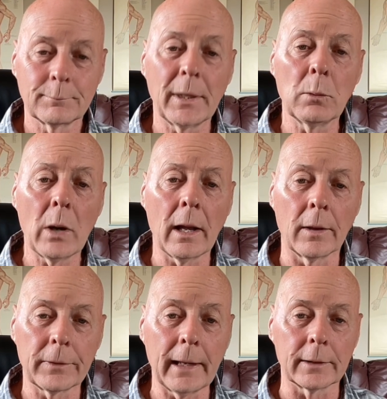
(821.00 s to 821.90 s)
be
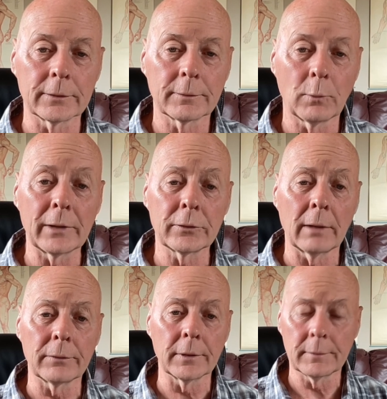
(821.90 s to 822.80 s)
well. Thanks. Why
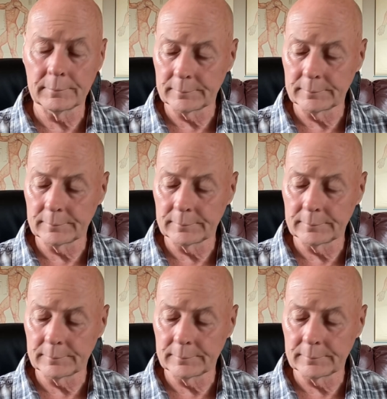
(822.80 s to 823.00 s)
suffer?